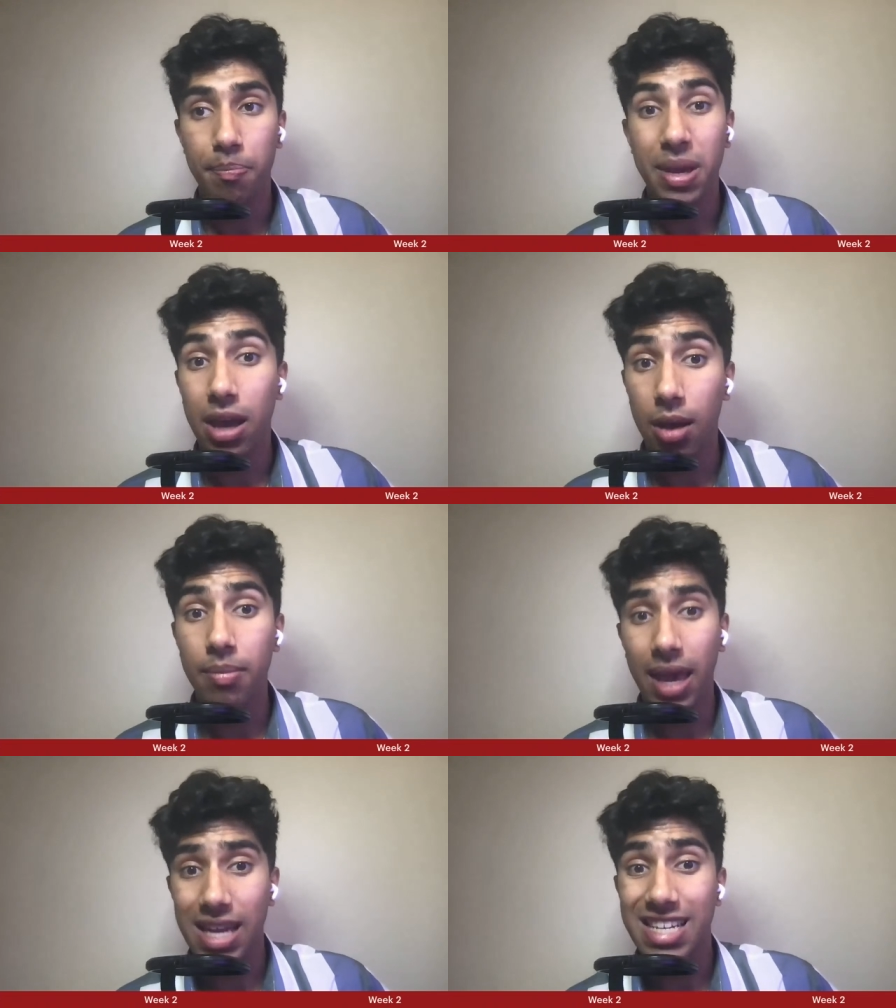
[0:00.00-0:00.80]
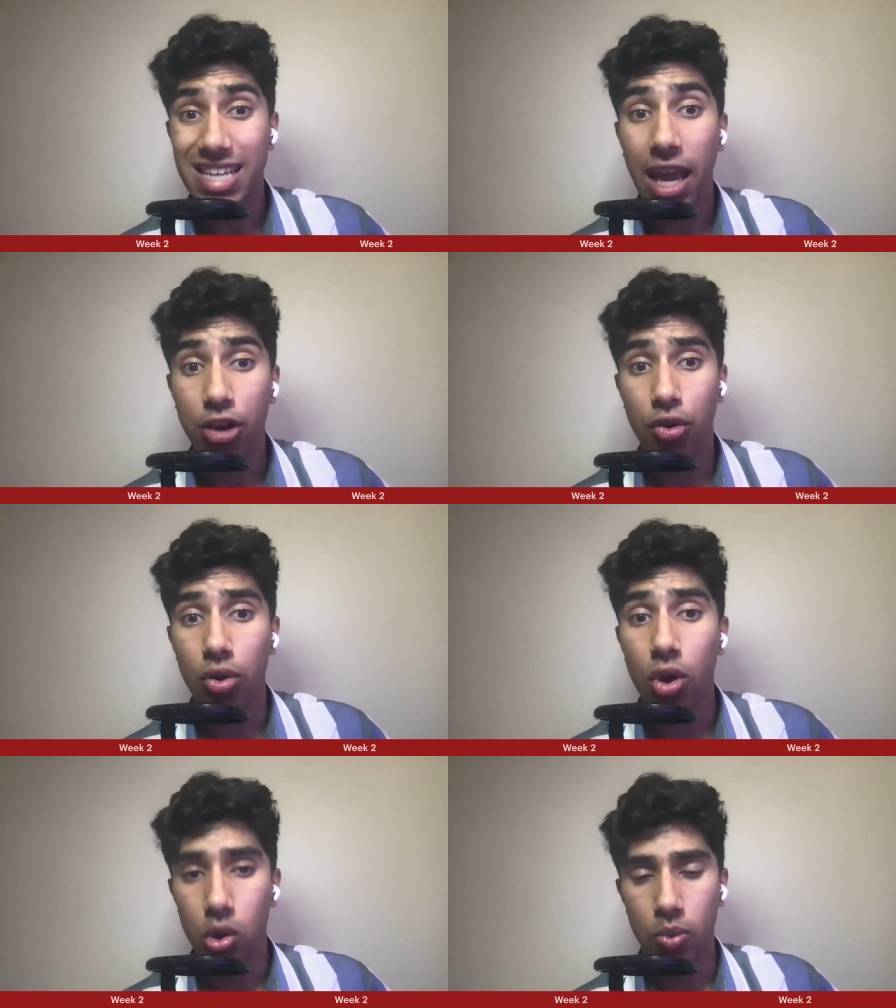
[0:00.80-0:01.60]
become a
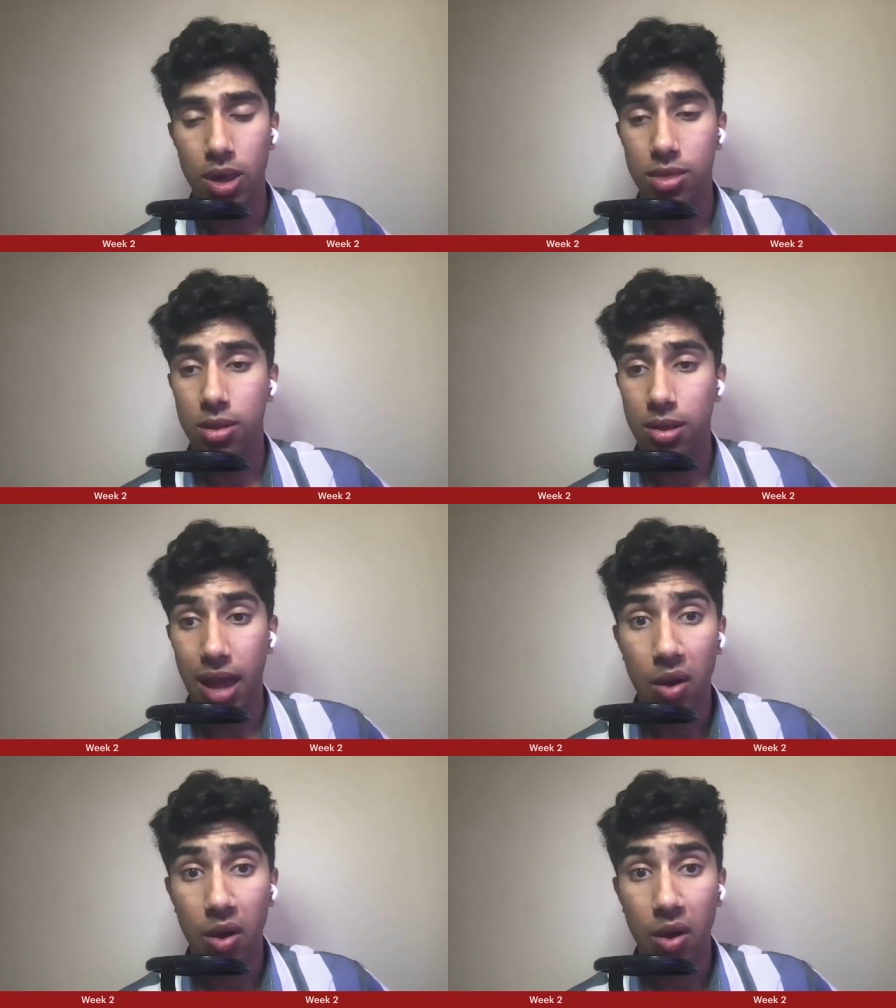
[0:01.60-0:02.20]
contender with.